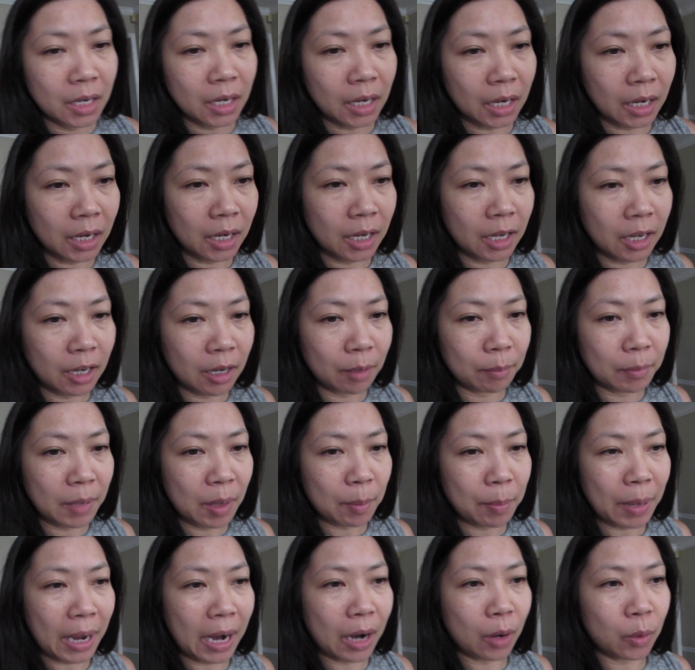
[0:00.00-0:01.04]

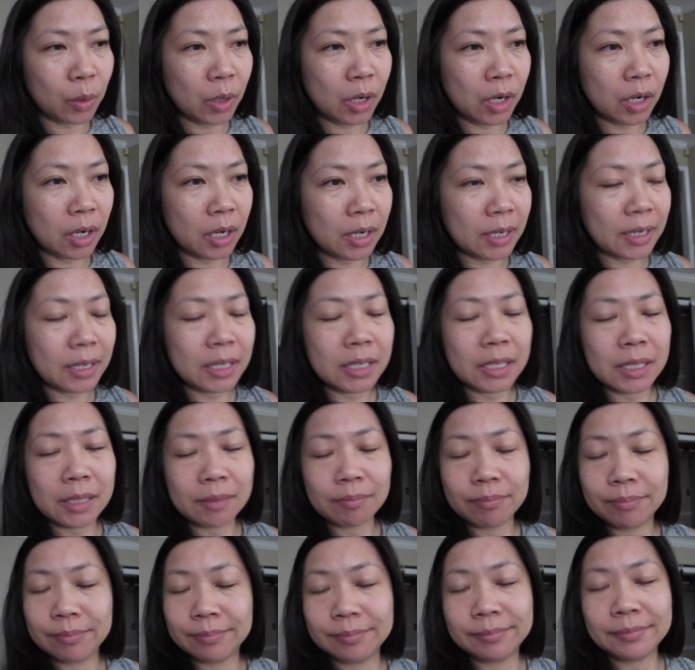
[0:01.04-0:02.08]
um power
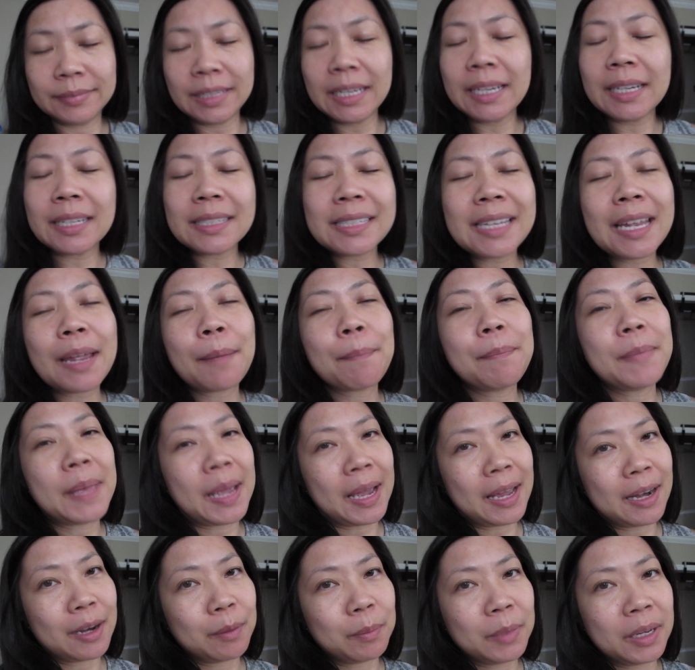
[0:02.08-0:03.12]
he doesn't get
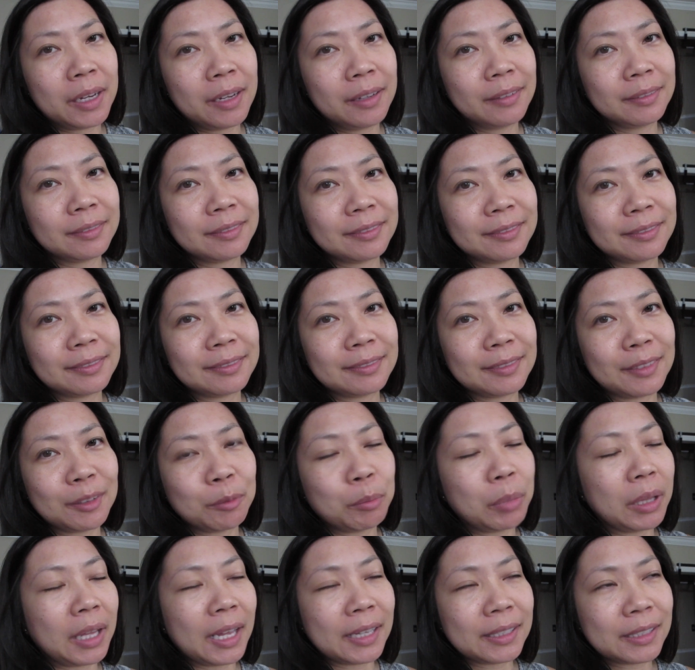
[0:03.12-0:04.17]
mad at me.
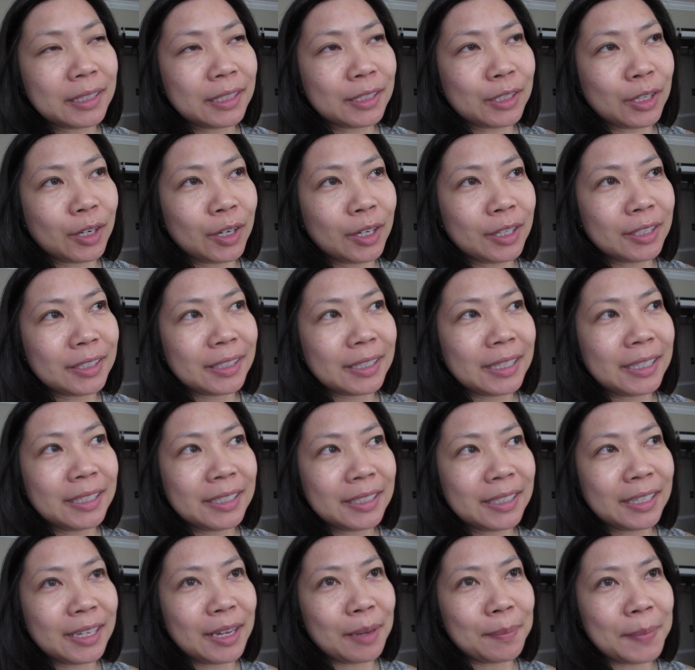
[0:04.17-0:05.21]
Bless his heart. He
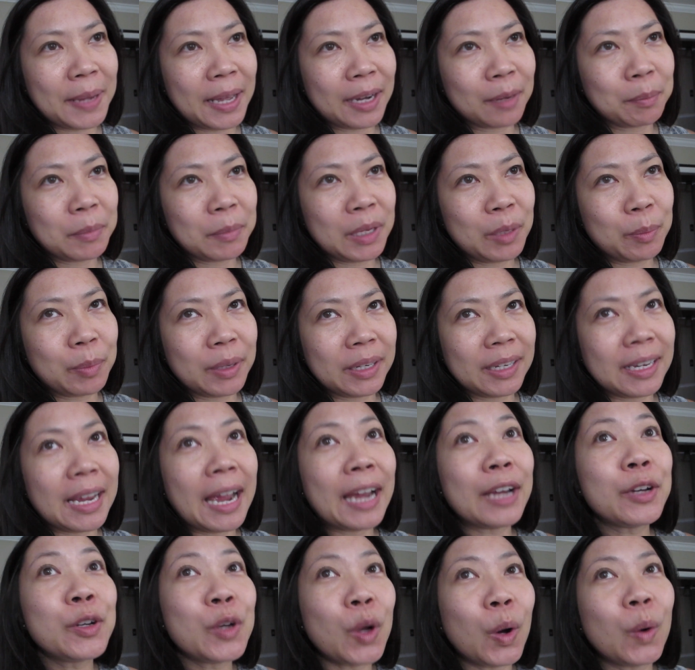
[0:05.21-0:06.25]
doesn't get mad at me, but
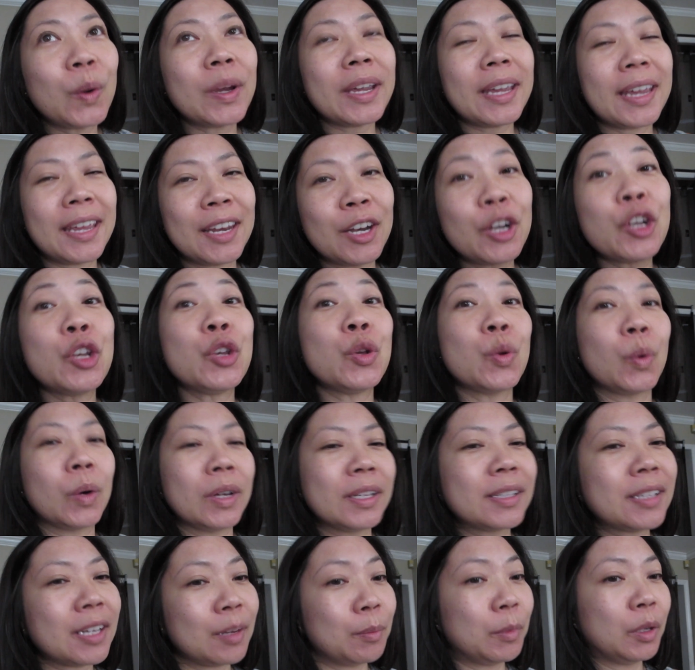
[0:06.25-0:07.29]
I know it
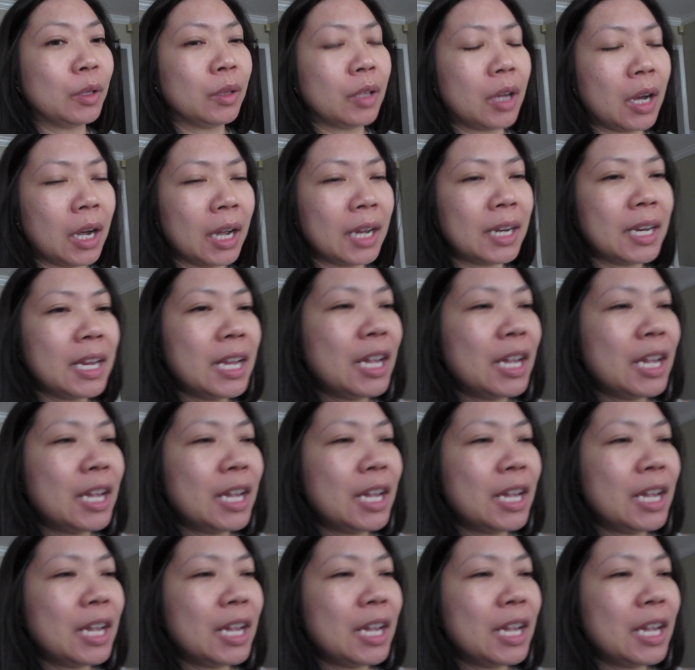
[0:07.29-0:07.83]
annoys him a lot